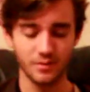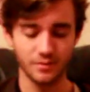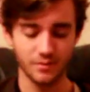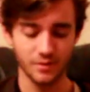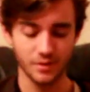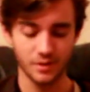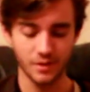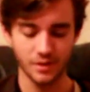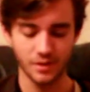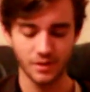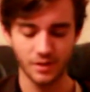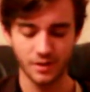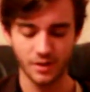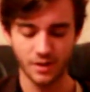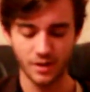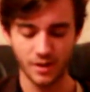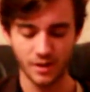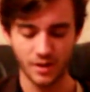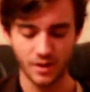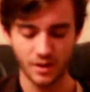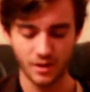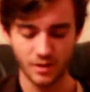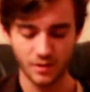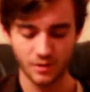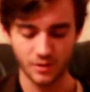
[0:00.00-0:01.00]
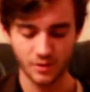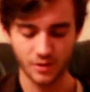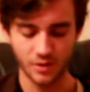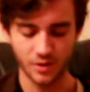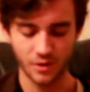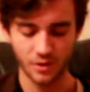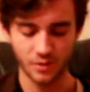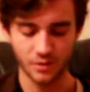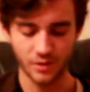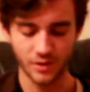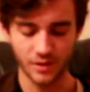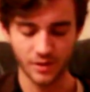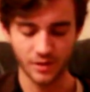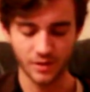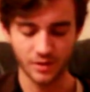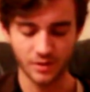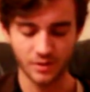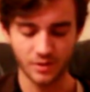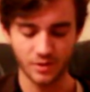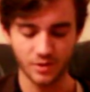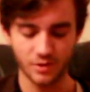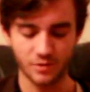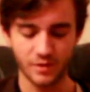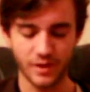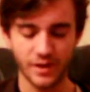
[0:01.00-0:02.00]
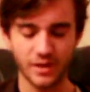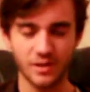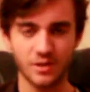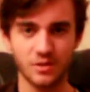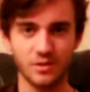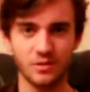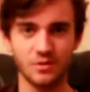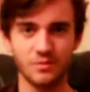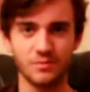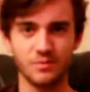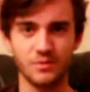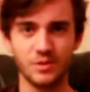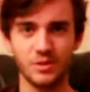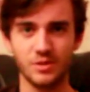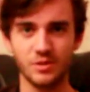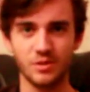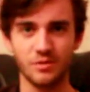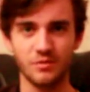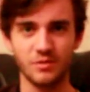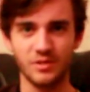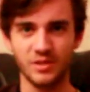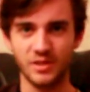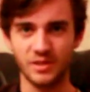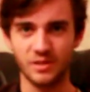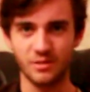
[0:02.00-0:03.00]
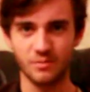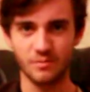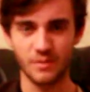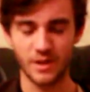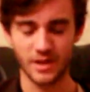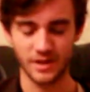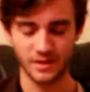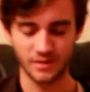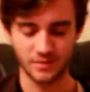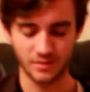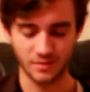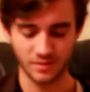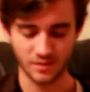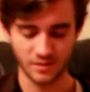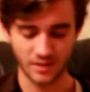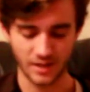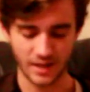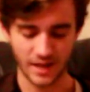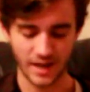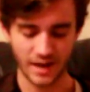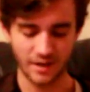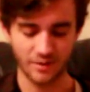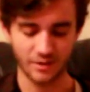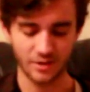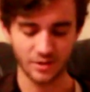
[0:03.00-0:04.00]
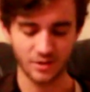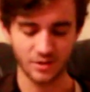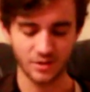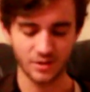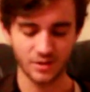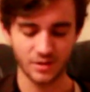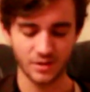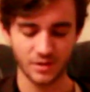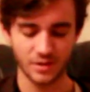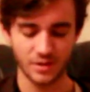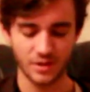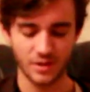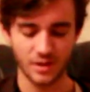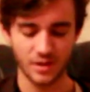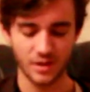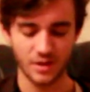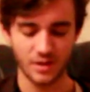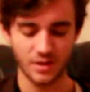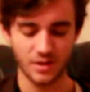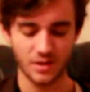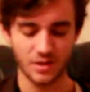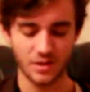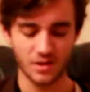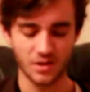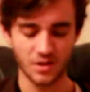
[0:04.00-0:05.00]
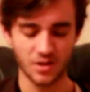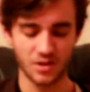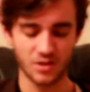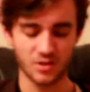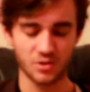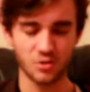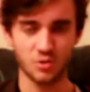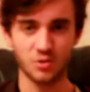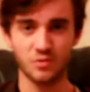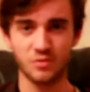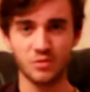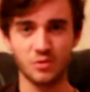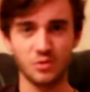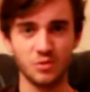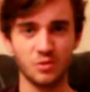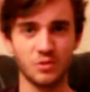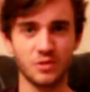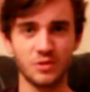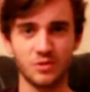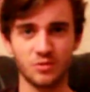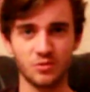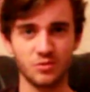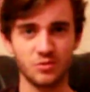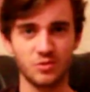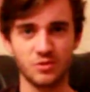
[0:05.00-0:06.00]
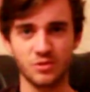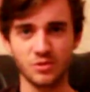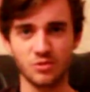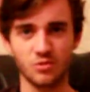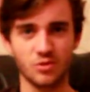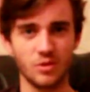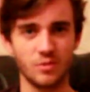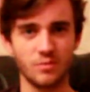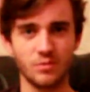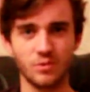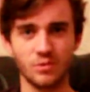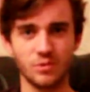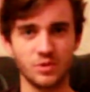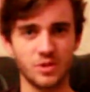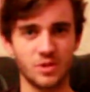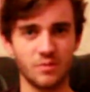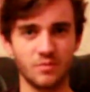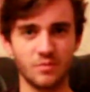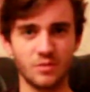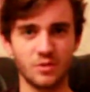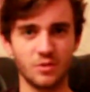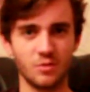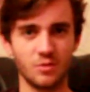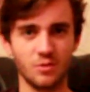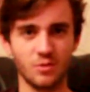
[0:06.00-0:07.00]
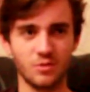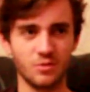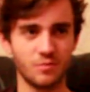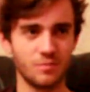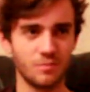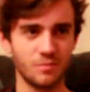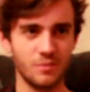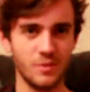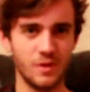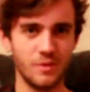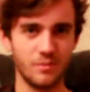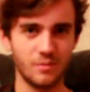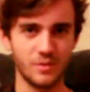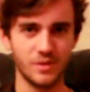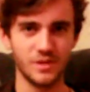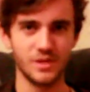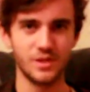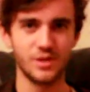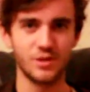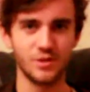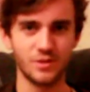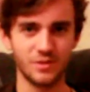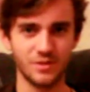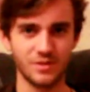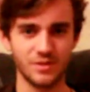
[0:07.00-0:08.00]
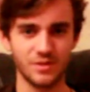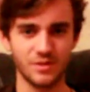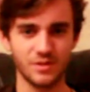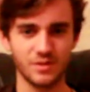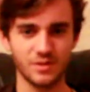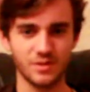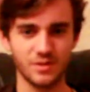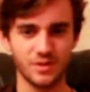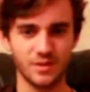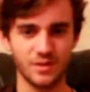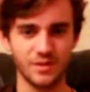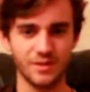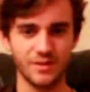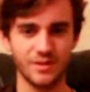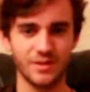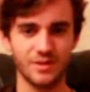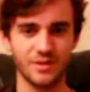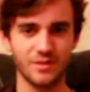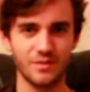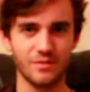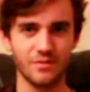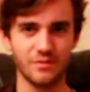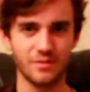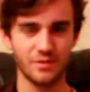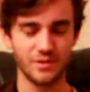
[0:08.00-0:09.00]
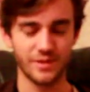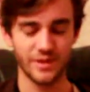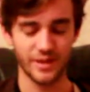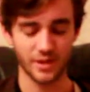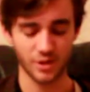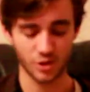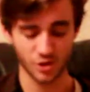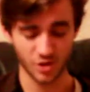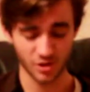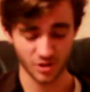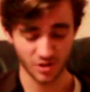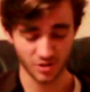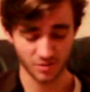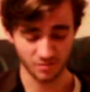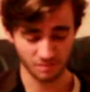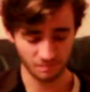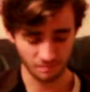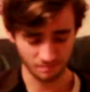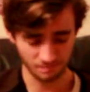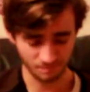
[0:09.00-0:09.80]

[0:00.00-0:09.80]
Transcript: of the the director and often like the main character sort of talking through the script or something, or being positioned for the next shot.